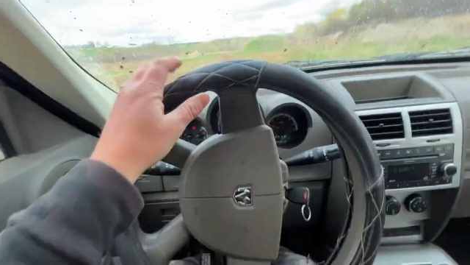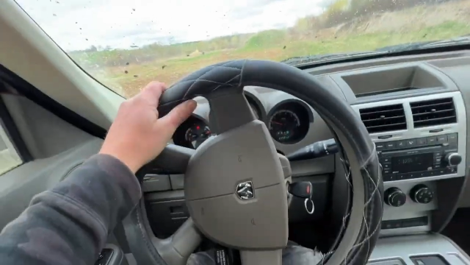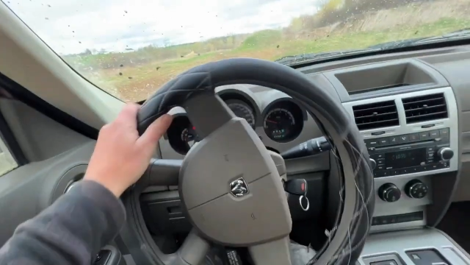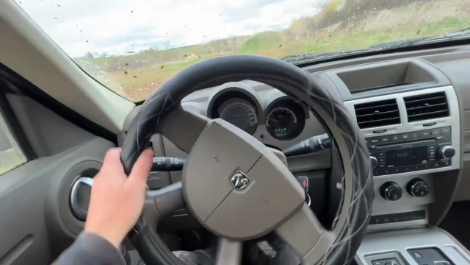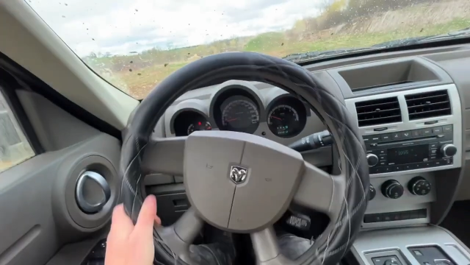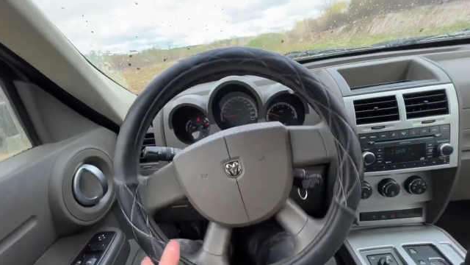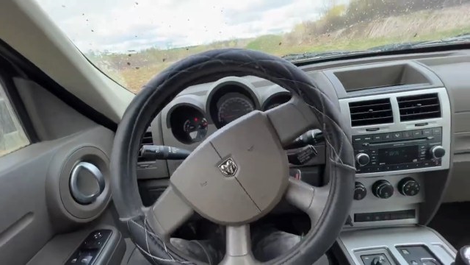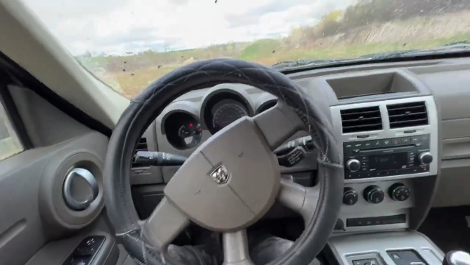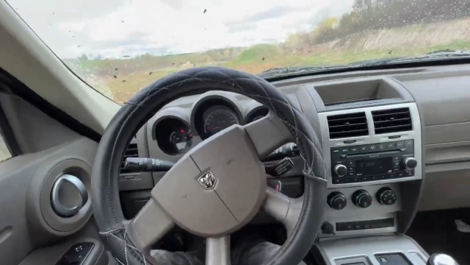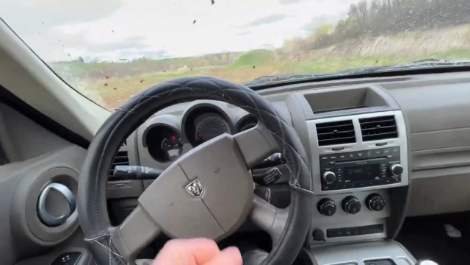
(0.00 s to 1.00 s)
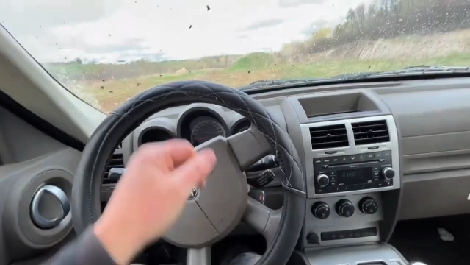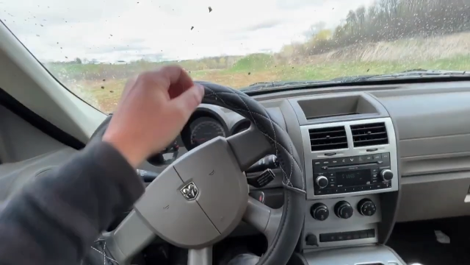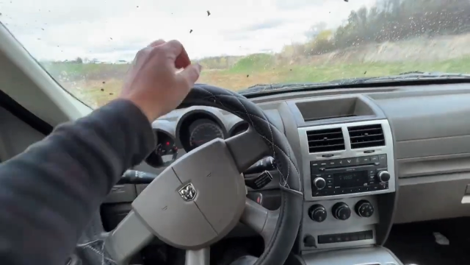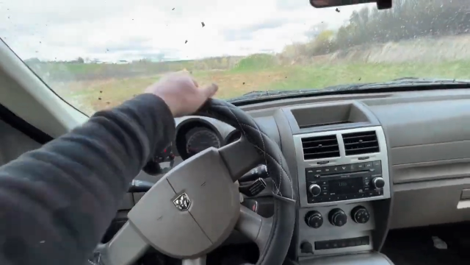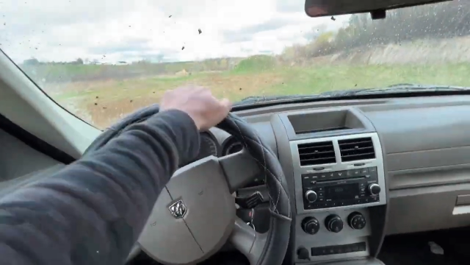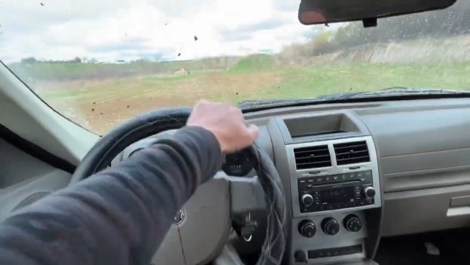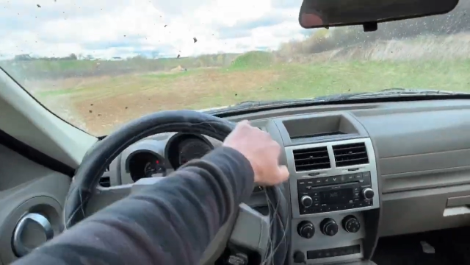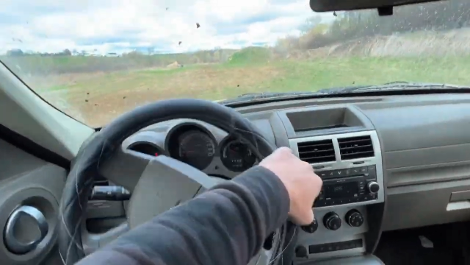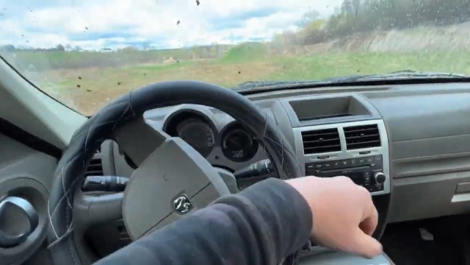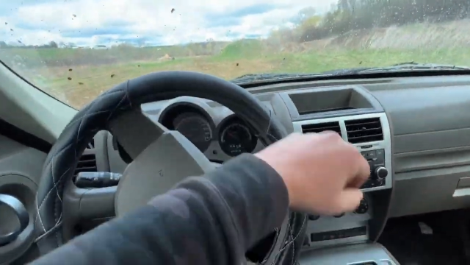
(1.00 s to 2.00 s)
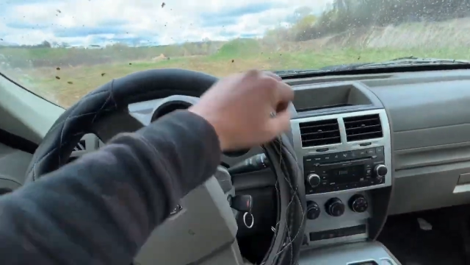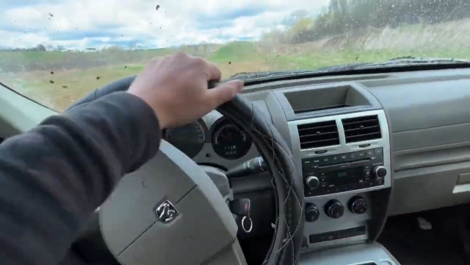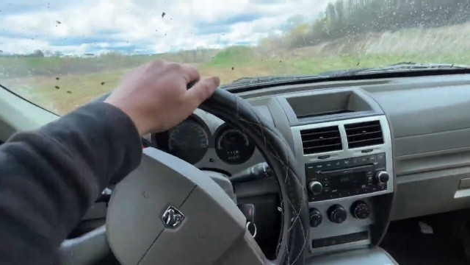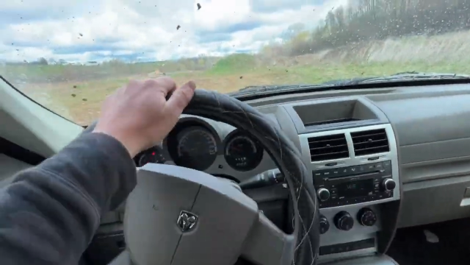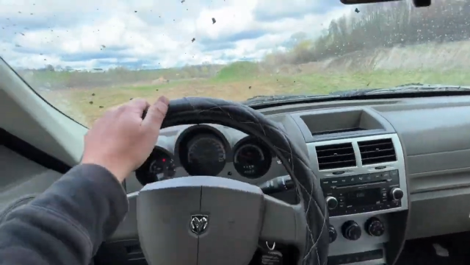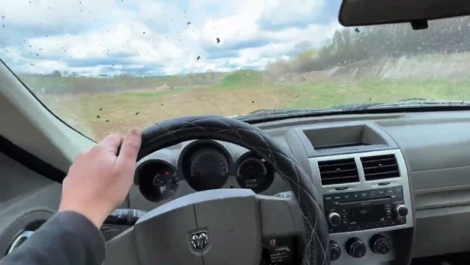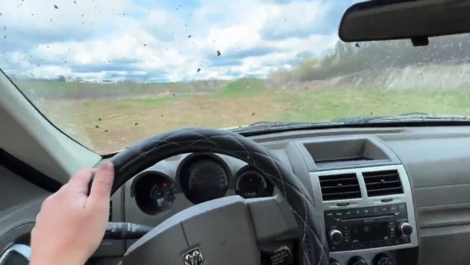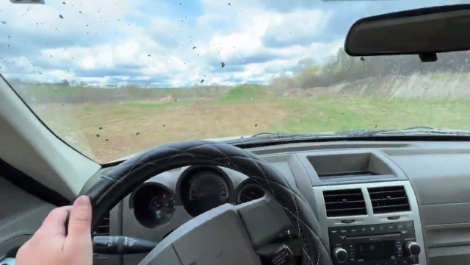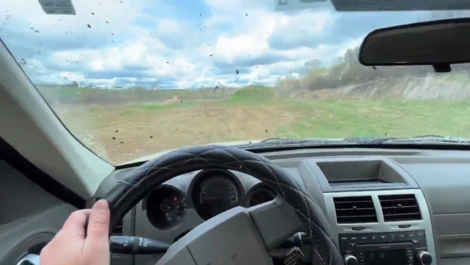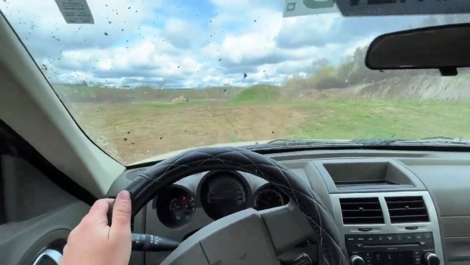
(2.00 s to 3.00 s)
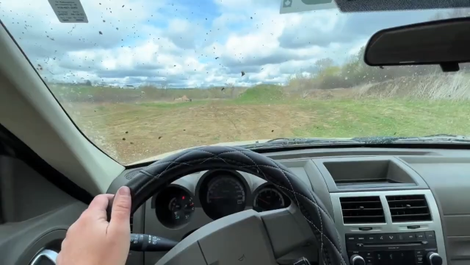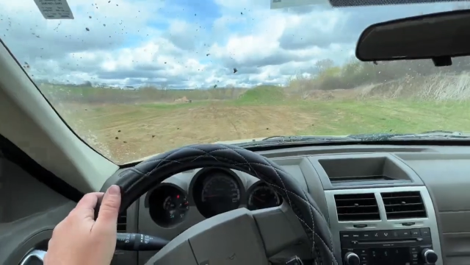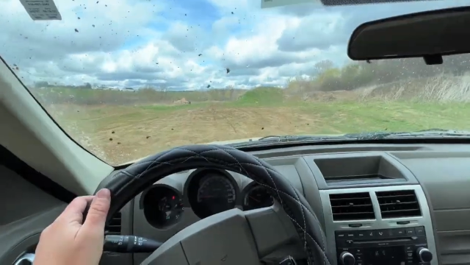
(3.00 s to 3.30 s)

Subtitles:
(no speaker visible)